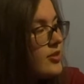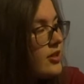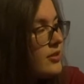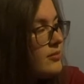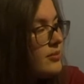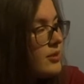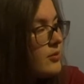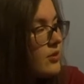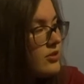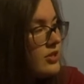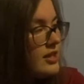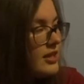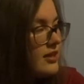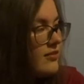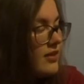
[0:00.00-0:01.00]
going to be watching
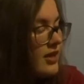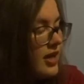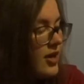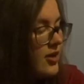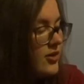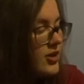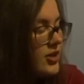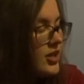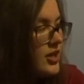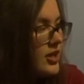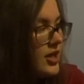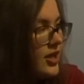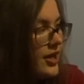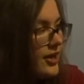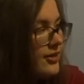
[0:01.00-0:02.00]
this video and looking at
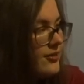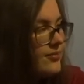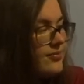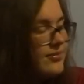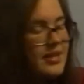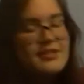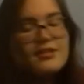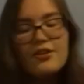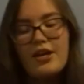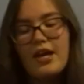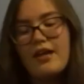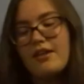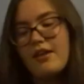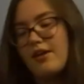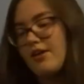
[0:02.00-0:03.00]
you. That's okay,
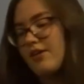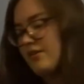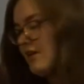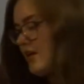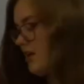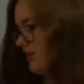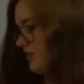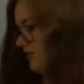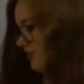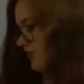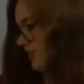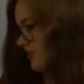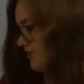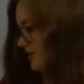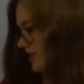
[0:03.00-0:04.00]
though. You're
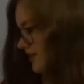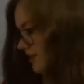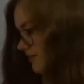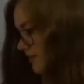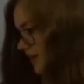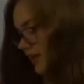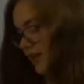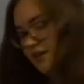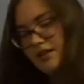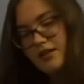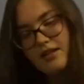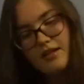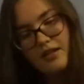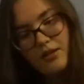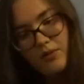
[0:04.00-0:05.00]
cuter than me.
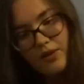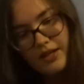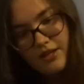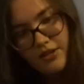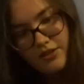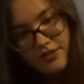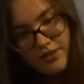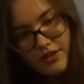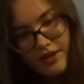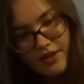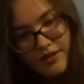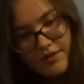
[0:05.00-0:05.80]
Like, way cuter.